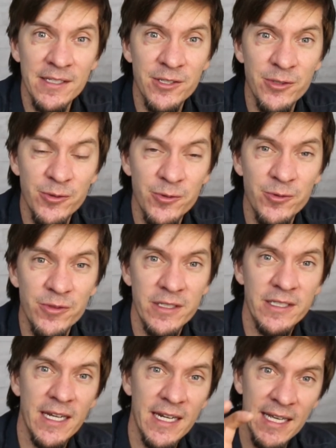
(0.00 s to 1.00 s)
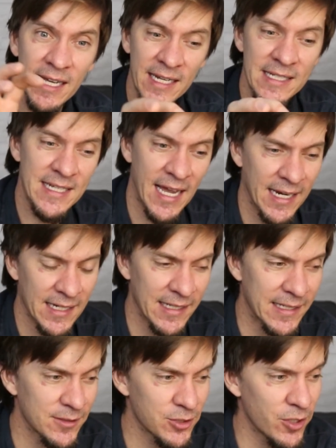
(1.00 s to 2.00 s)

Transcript: to dedicate exactly.